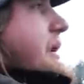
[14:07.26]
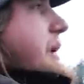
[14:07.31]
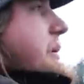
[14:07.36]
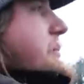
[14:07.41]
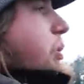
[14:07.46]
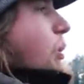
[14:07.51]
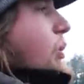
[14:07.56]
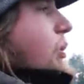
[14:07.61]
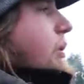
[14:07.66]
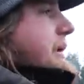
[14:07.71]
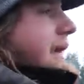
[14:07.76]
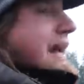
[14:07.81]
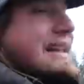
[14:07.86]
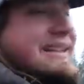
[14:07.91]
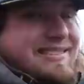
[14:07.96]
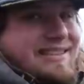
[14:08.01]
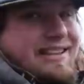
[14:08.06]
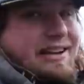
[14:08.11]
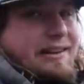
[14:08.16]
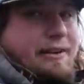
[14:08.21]
it and pull
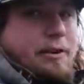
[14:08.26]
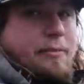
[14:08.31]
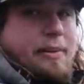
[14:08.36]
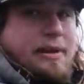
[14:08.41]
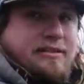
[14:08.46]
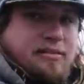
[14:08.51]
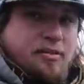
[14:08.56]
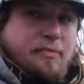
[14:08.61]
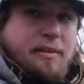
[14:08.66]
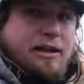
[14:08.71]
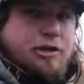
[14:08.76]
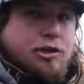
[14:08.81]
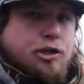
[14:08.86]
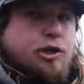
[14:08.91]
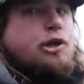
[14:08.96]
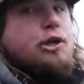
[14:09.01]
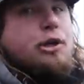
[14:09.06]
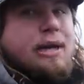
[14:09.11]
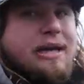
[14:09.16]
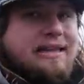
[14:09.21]
against it a little bit to make
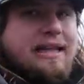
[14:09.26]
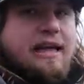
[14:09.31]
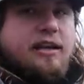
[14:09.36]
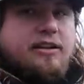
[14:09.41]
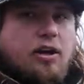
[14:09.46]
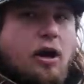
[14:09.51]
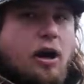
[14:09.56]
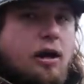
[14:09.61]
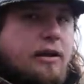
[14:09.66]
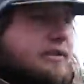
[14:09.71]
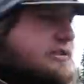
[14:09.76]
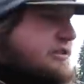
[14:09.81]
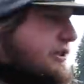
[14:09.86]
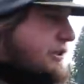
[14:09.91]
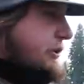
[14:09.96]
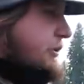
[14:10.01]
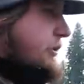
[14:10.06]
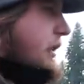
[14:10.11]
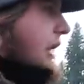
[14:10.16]
sure you get that tautness in your